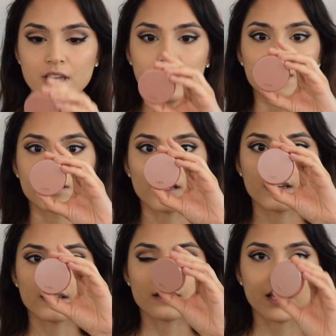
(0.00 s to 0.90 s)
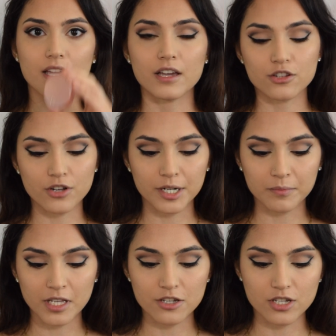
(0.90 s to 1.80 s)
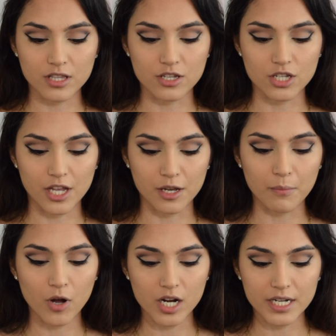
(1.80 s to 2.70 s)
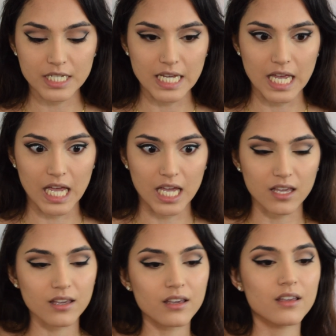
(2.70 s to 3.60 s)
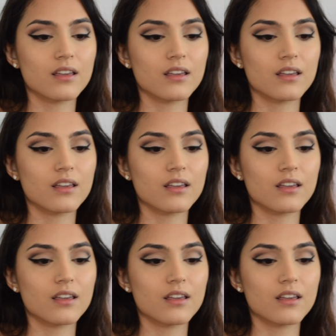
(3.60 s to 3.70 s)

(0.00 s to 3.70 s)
This is a Tarte blush in the shade Tarte,